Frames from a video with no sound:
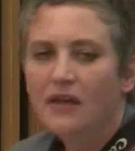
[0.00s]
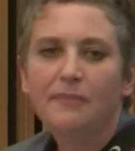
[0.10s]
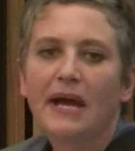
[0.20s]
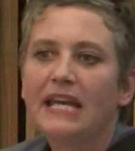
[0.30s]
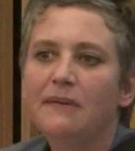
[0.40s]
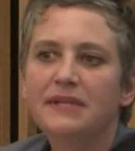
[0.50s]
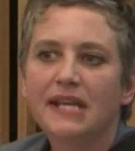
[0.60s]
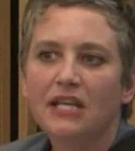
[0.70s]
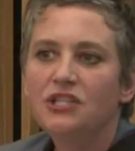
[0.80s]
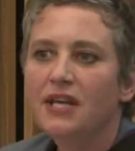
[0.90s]
And my name is
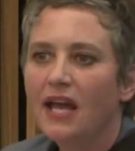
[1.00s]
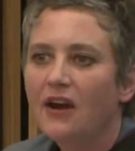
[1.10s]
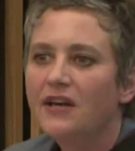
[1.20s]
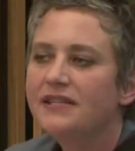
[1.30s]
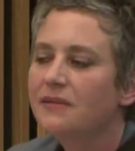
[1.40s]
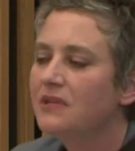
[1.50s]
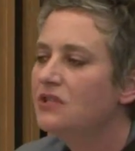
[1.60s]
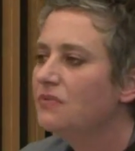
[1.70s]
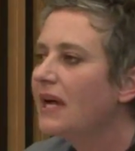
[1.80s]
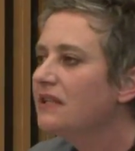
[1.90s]
Angie Harris. I'm the
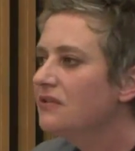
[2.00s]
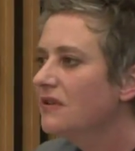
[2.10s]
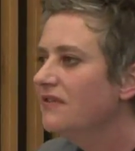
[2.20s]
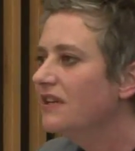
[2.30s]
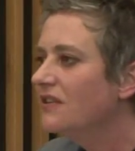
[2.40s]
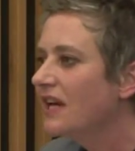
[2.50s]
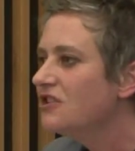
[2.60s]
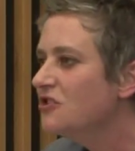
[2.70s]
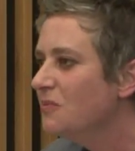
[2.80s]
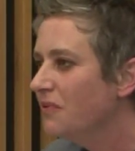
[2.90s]
Director of
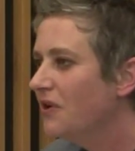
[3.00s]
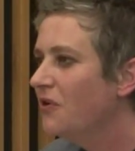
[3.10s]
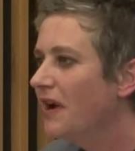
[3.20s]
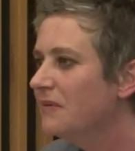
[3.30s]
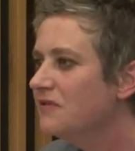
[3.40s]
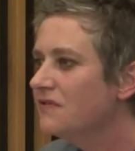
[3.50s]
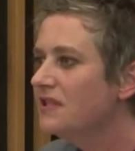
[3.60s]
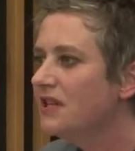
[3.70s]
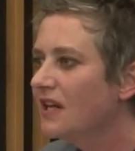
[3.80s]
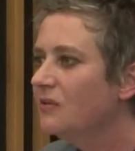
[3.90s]
International Programs for the
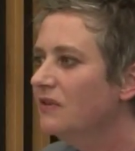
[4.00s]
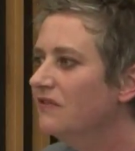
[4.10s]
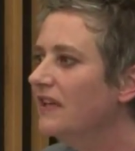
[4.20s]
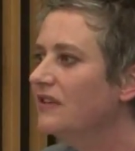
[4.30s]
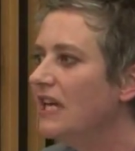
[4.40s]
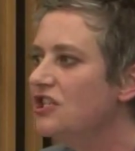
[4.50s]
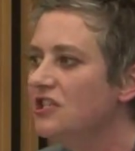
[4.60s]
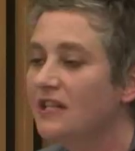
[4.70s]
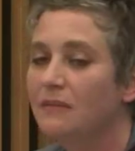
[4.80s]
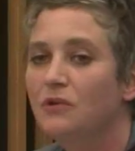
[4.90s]
Dollywood
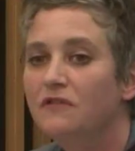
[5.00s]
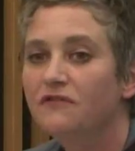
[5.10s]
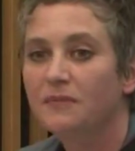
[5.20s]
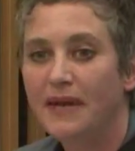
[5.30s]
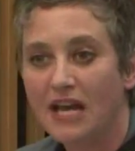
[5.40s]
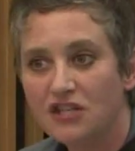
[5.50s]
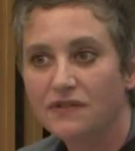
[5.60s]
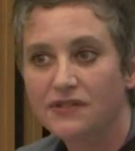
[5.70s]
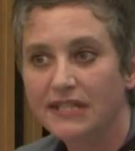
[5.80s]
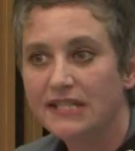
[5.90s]
Foundation. I moved from
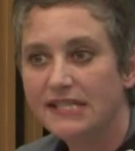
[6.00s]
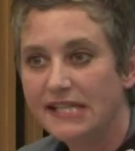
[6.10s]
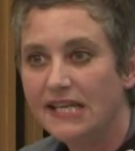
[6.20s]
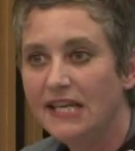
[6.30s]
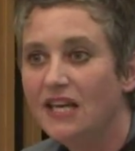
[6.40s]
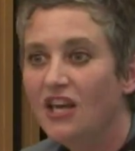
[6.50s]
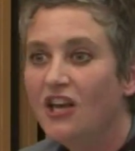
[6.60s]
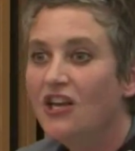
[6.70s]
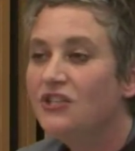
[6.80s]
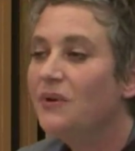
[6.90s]
Nashville, Tennessee
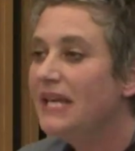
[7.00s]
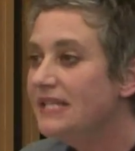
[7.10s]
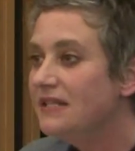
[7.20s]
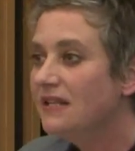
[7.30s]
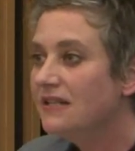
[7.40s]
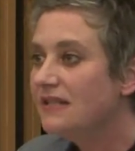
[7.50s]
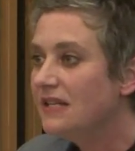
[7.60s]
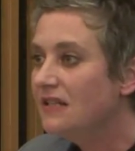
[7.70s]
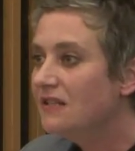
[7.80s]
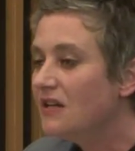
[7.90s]
to East
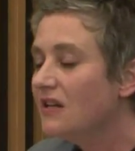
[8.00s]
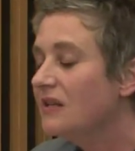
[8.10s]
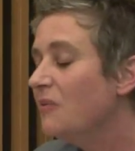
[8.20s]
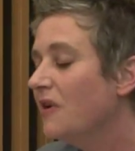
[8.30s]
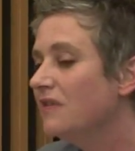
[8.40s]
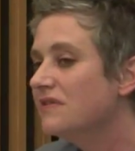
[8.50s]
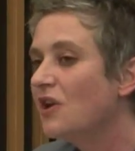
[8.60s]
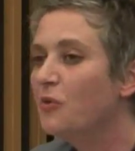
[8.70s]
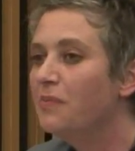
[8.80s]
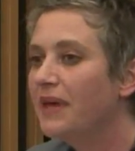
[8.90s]
Tennessee, to Dolly Parton's
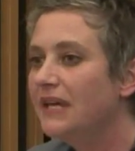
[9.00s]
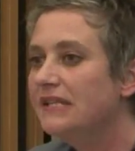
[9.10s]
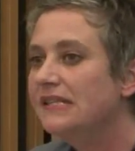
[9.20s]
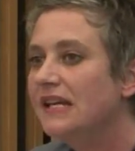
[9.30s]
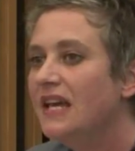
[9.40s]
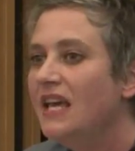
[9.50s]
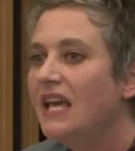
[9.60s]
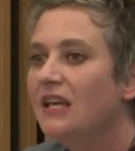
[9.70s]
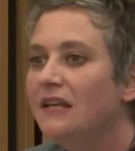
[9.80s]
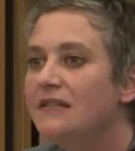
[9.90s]
home place
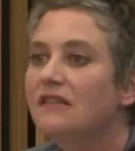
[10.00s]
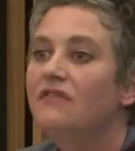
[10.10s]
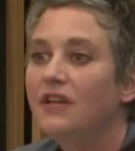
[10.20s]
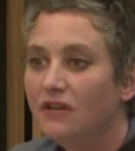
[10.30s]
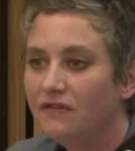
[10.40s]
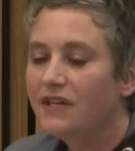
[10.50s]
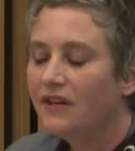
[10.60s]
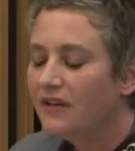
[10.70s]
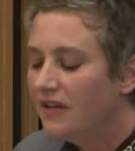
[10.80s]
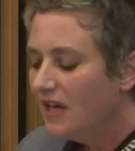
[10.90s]
in
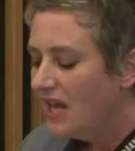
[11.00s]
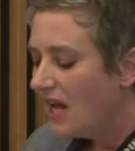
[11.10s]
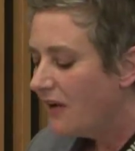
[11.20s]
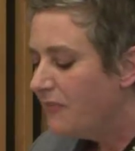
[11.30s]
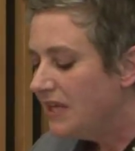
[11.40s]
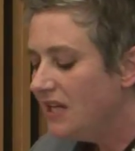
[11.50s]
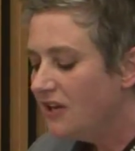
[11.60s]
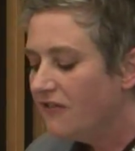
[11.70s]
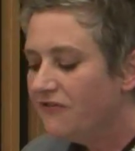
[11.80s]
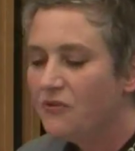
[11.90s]
Sevierville. I've
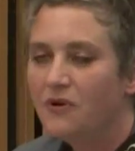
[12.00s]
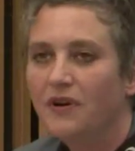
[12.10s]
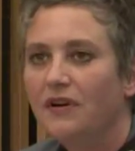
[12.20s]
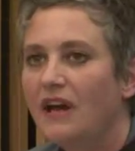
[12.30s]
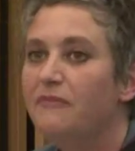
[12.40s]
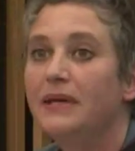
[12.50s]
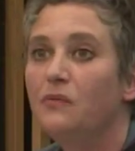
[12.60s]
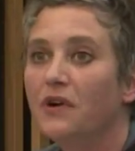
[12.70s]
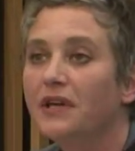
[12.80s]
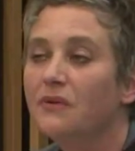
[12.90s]

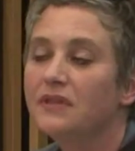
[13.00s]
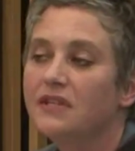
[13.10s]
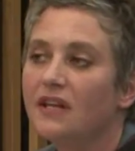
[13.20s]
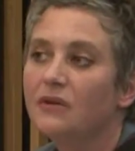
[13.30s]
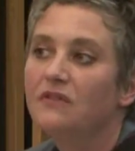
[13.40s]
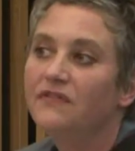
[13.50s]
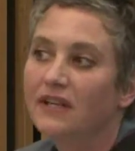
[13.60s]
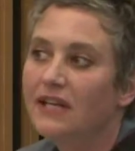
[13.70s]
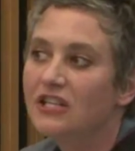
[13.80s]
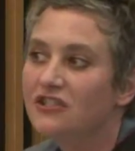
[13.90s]
been working with the Dollywood
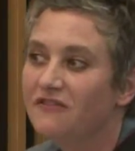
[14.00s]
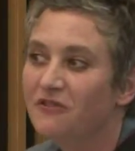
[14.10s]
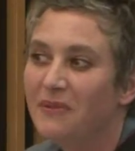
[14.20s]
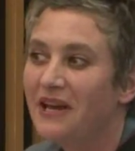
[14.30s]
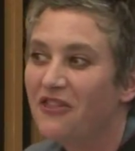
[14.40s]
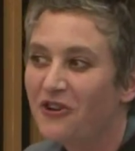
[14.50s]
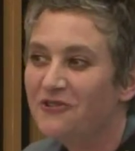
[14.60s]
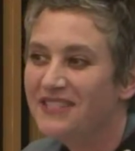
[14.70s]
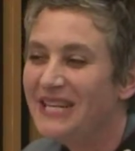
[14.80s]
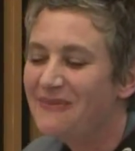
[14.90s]
Foundation for about
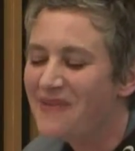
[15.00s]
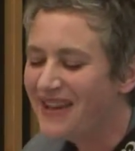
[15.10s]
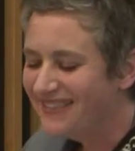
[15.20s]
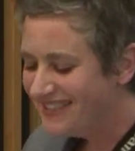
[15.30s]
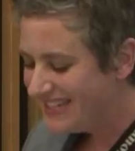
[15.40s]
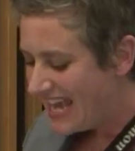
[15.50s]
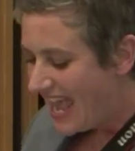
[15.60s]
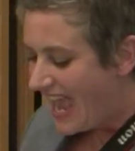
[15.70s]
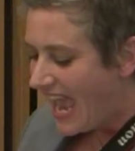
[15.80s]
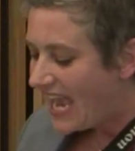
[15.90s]
13 months.
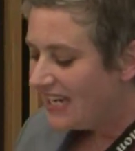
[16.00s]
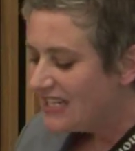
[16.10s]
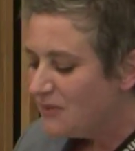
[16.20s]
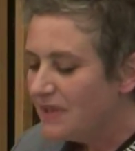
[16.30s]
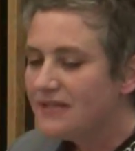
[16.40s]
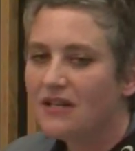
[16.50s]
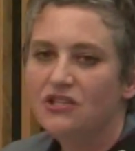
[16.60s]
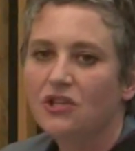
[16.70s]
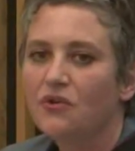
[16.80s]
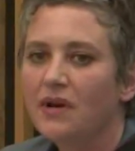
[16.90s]
And it's been
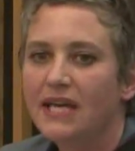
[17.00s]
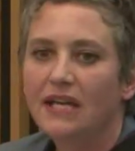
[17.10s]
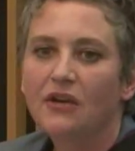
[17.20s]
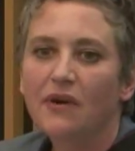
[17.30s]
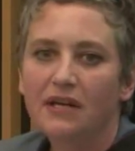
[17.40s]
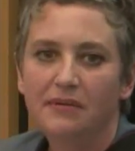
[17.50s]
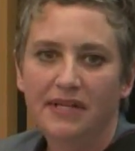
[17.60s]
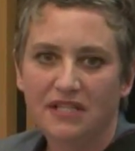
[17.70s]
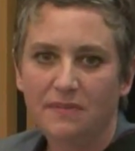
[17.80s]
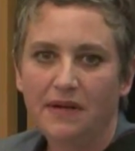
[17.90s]
such an incredible
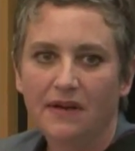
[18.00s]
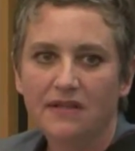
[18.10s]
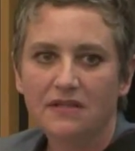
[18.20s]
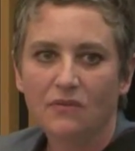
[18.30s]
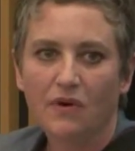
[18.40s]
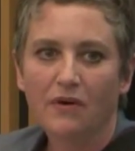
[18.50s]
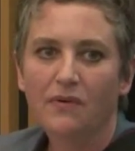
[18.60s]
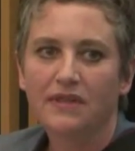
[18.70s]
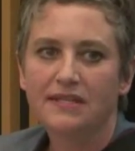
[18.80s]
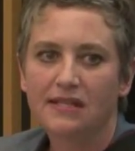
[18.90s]
experience to work
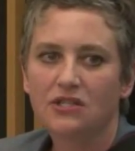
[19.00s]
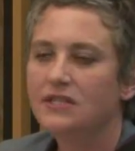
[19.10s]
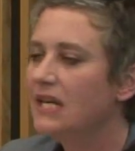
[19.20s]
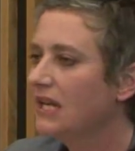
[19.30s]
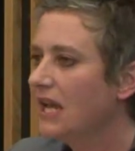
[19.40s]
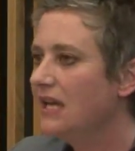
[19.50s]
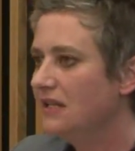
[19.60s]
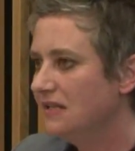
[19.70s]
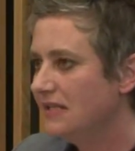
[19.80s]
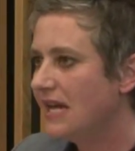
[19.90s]
with such a
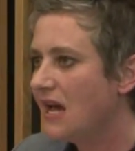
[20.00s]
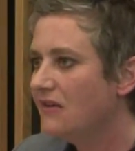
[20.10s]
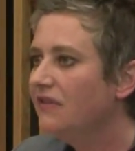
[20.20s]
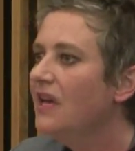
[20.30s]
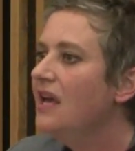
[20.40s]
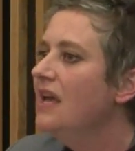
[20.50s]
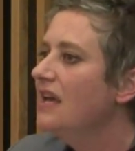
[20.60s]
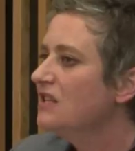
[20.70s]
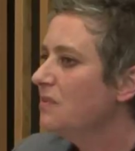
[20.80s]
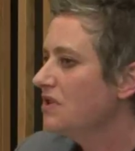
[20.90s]
dedicated staff,
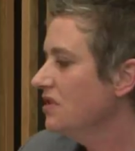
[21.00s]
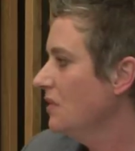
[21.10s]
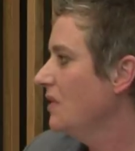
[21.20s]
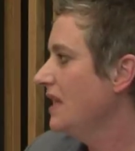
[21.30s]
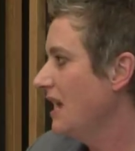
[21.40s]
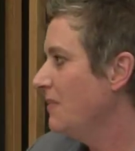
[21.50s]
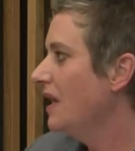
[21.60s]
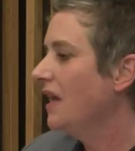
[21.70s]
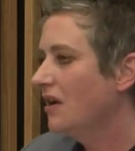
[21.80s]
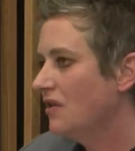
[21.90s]
especially with
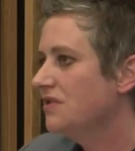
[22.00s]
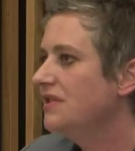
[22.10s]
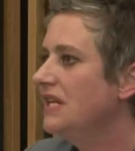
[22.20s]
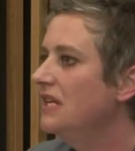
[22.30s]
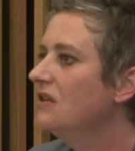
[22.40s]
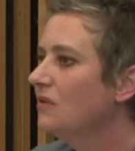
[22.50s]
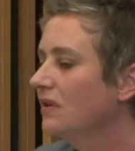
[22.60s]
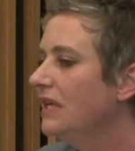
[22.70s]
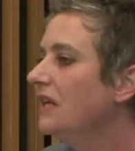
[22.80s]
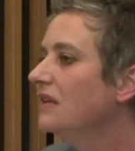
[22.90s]
Emma and Kirsteen, who are
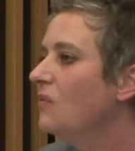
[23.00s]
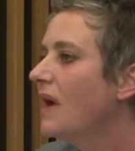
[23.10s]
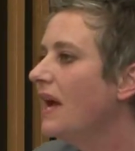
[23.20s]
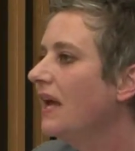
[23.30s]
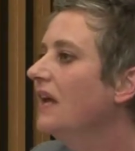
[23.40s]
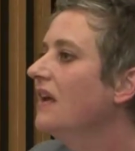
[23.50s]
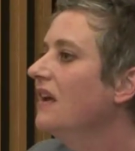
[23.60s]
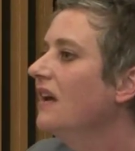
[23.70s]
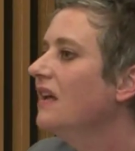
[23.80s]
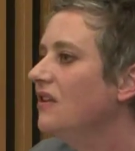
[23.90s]
leading the way
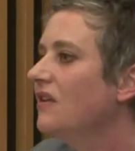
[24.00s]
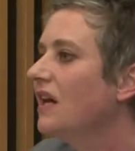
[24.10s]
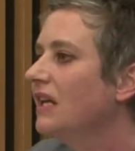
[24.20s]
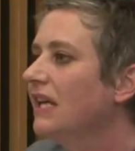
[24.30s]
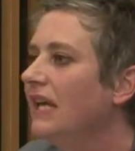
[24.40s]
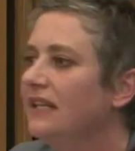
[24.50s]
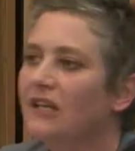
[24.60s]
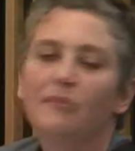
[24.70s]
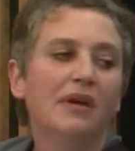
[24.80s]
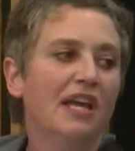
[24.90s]
in the United
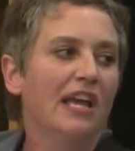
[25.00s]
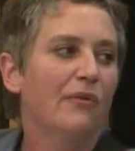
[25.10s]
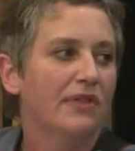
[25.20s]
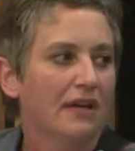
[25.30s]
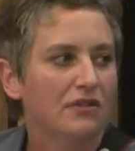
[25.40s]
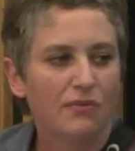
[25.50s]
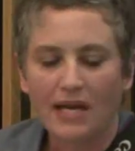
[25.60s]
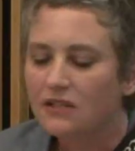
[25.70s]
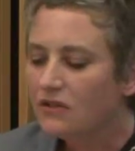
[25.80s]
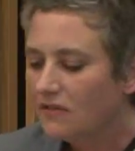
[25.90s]
Kingdom, and with our
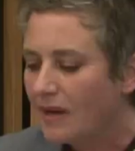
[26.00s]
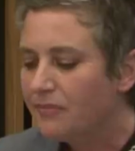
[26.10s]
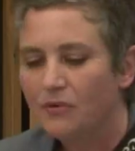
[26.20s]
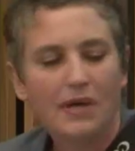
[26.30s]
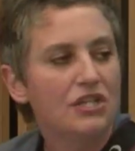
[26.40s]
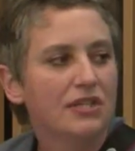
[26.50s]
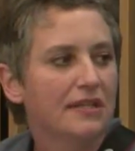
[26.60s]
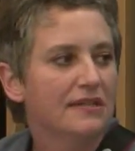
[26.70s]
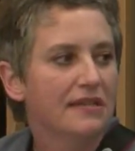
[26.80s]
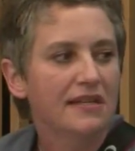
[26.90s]
Director of
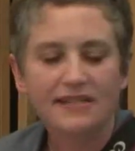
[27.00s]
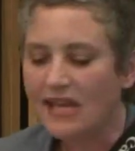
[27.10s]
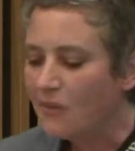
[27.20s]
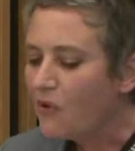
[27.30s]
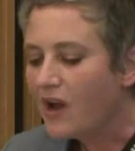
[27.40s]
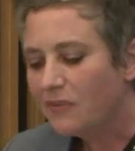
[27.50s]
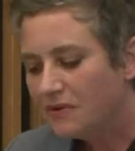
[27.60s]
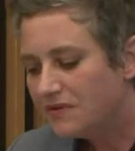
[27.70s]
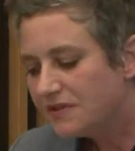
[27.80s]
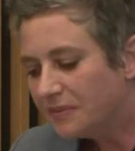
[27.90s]
Operations, Sam
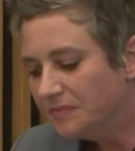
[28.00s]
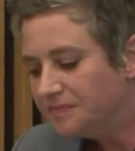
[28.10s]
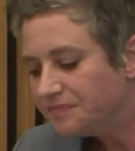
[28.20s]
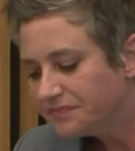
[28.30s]
Roberts.